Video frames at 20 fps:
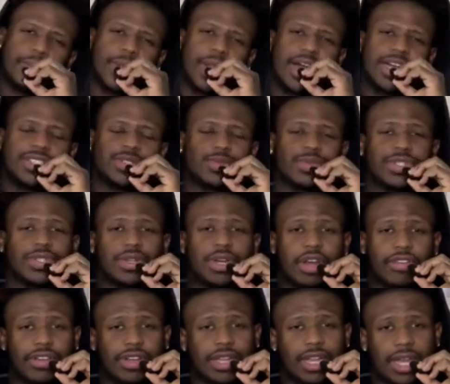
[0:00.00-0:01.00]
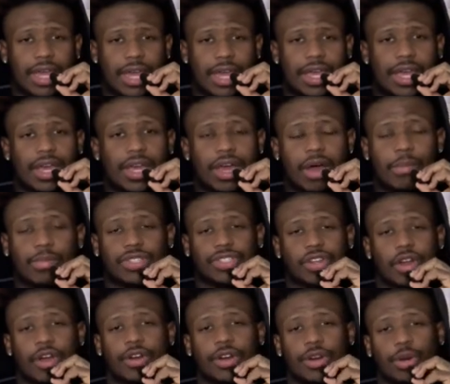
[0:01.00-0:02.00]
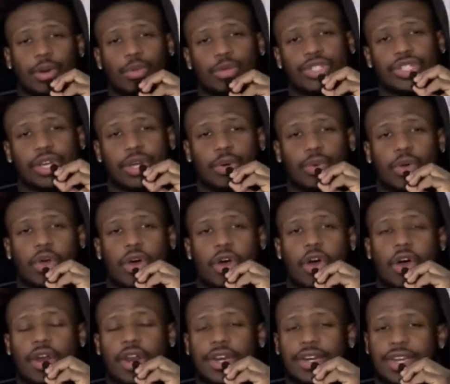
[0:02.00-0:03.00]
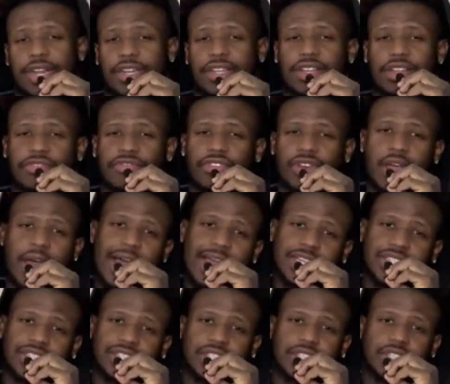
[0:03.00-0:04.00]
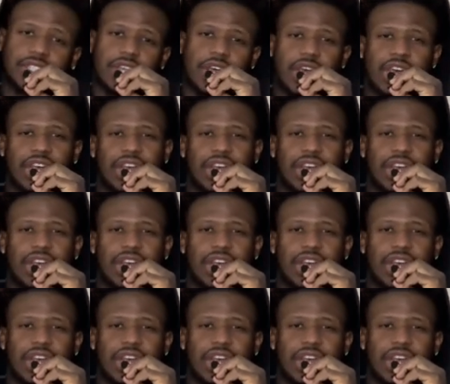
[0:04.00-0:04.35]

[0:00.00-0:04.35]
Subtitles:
plot twist on everything. I'm starting a new channel called Addictive Reactions.